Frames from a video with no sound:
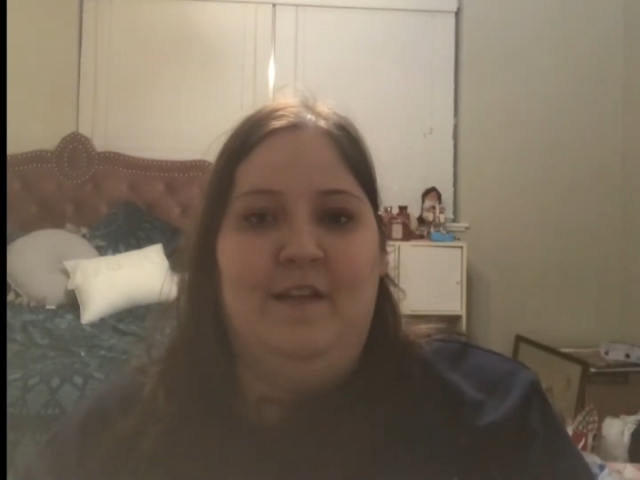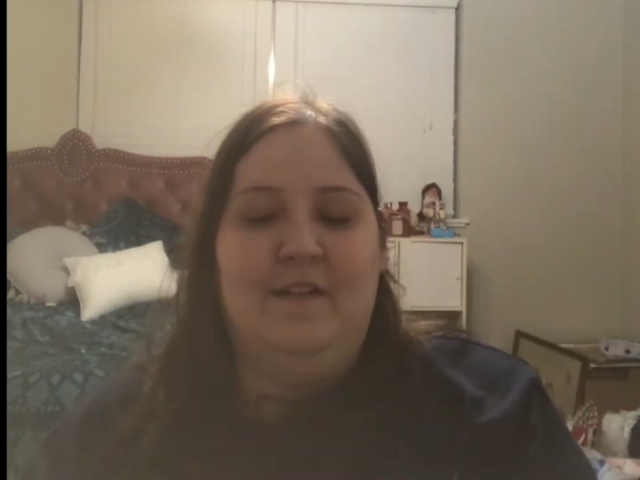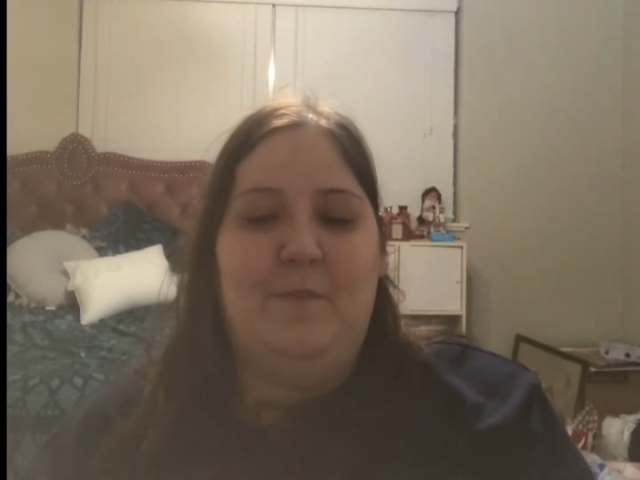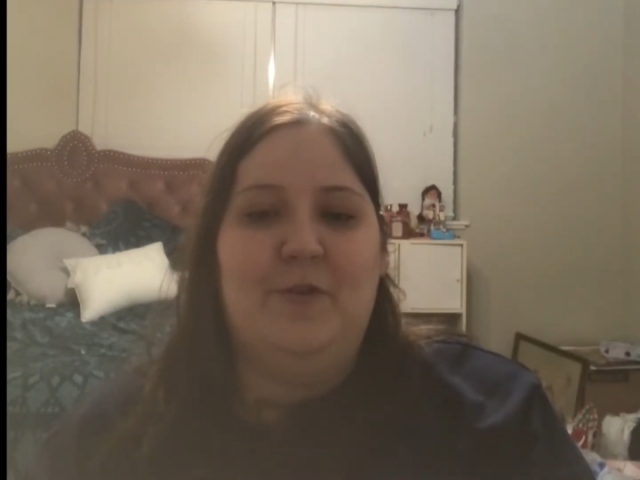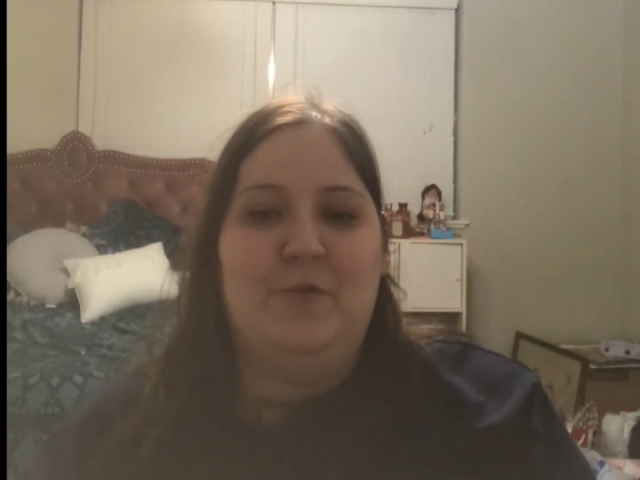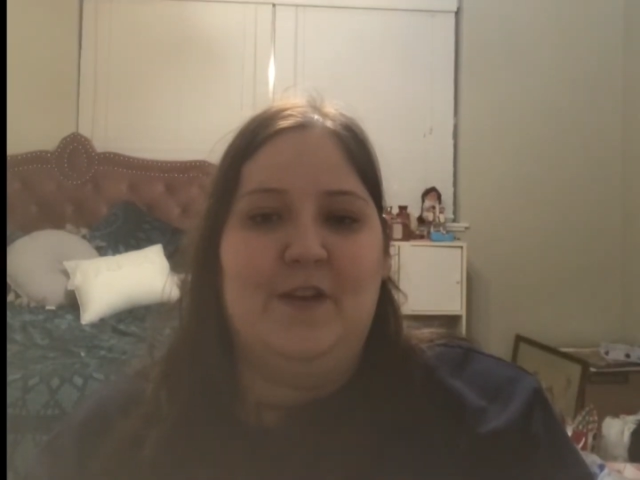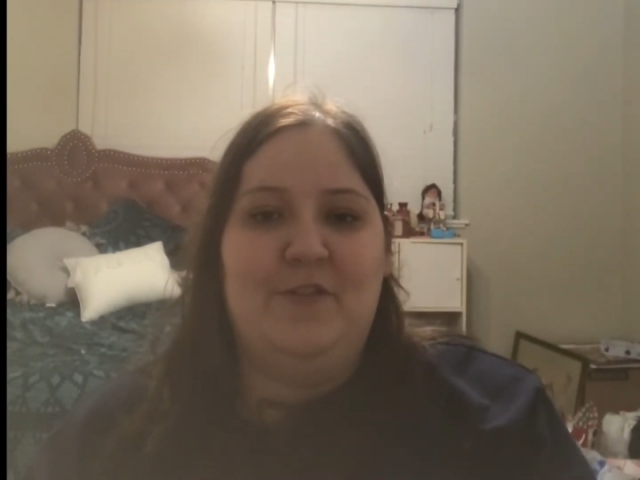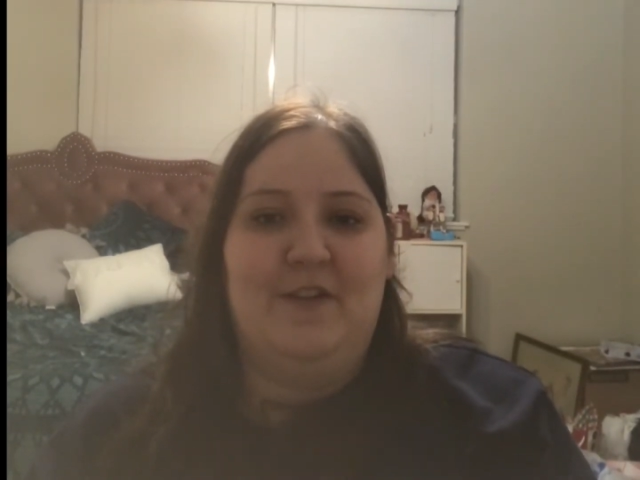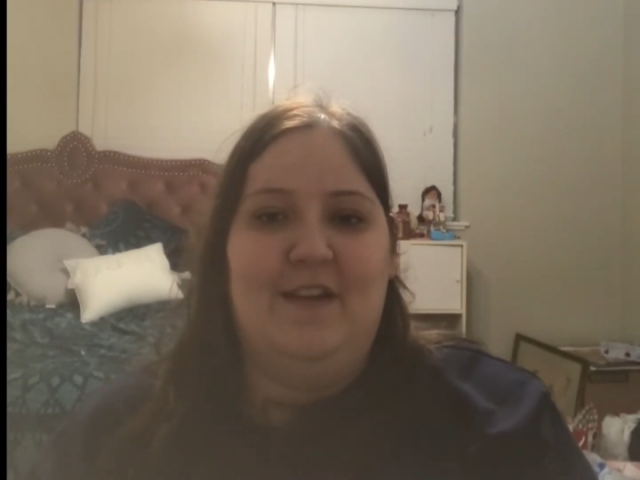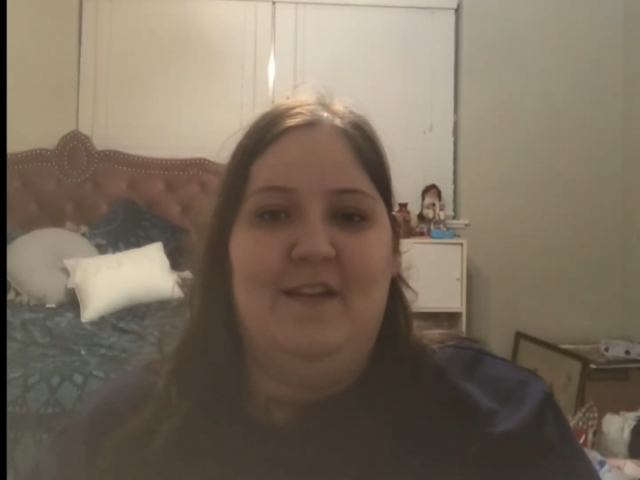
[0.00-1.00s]
Number
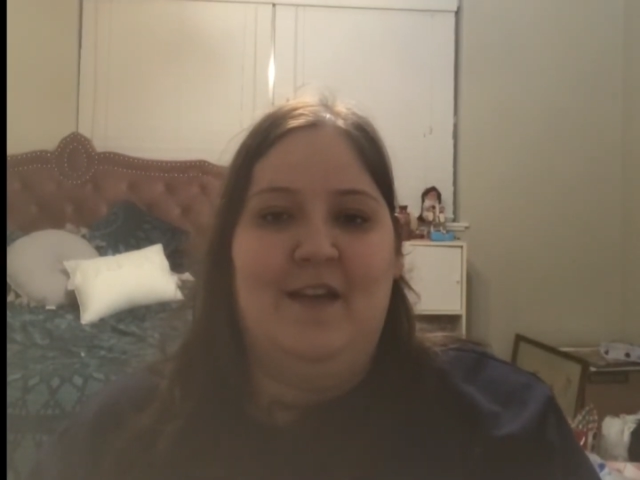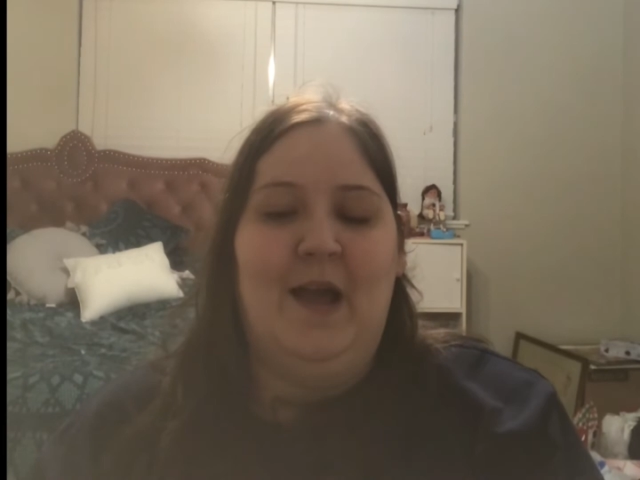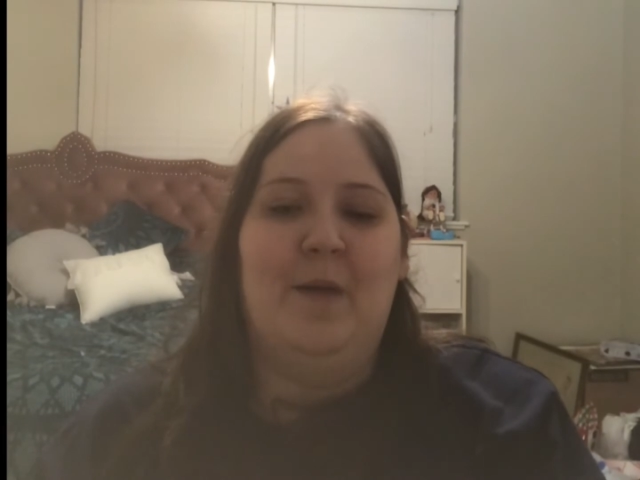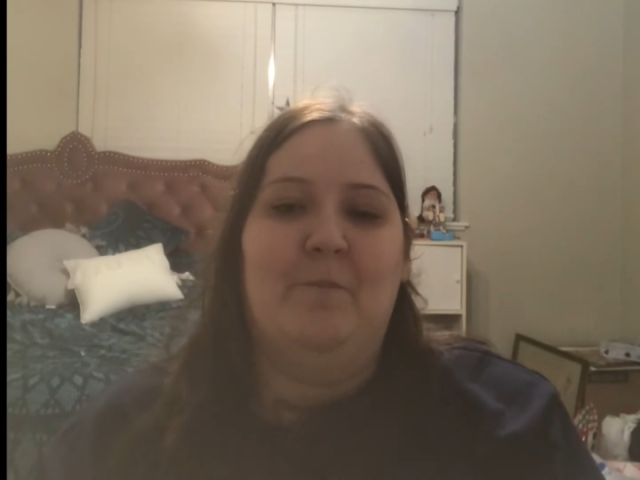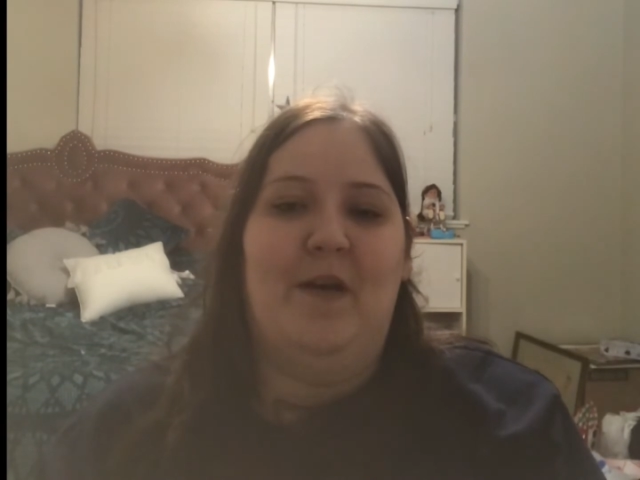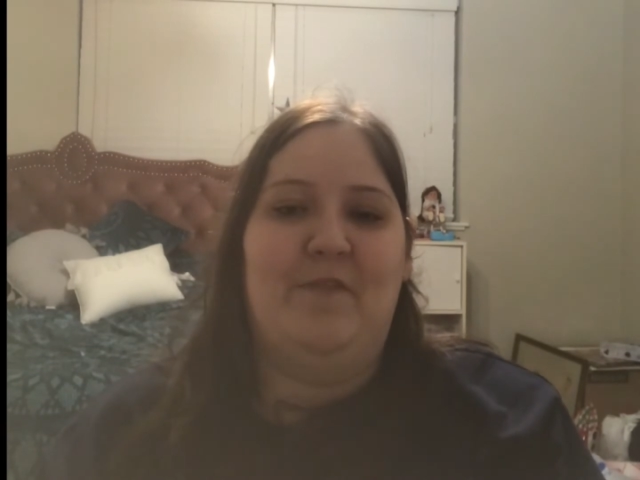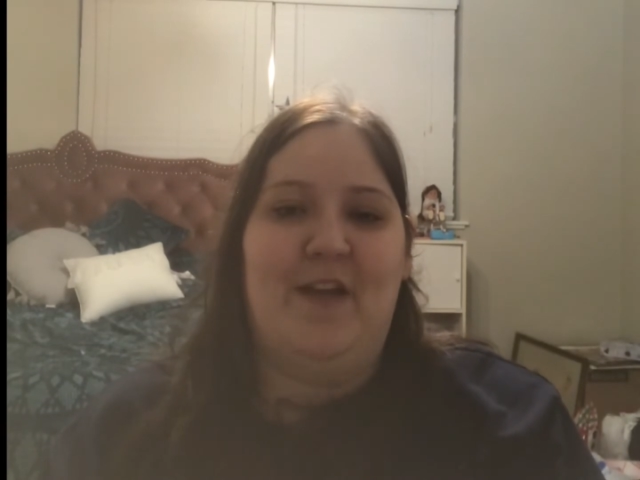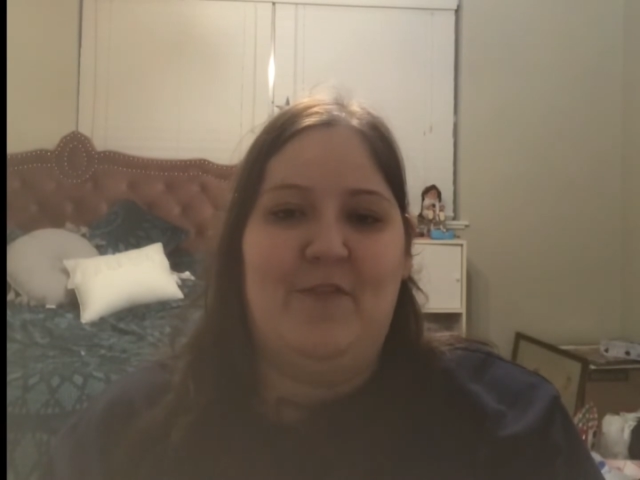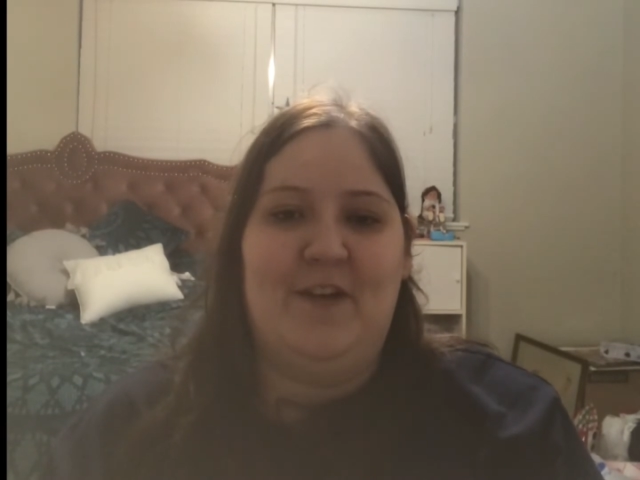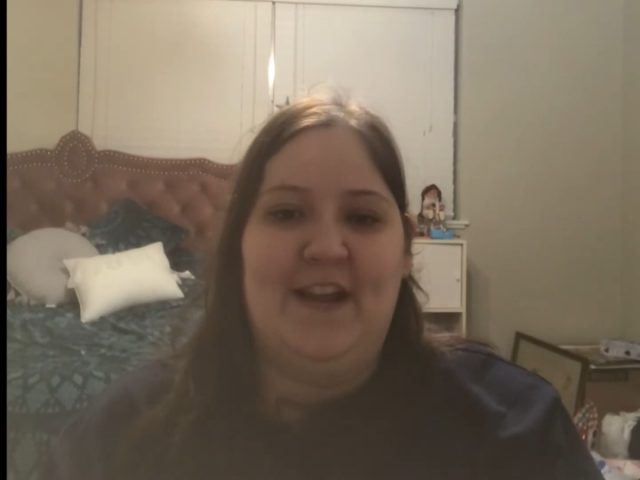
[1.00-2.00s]
23, my
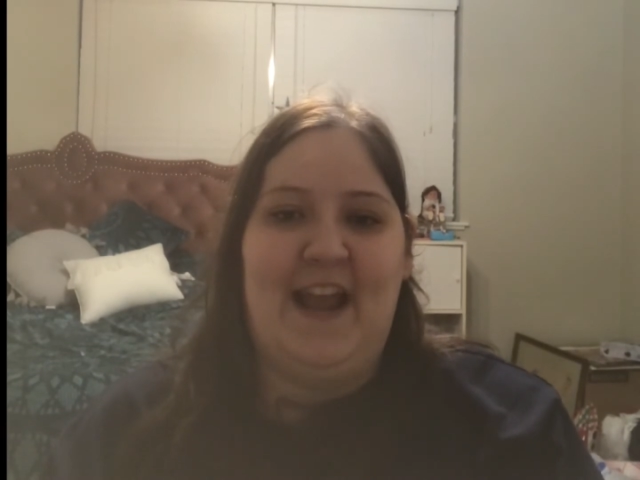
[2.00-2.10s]
favorite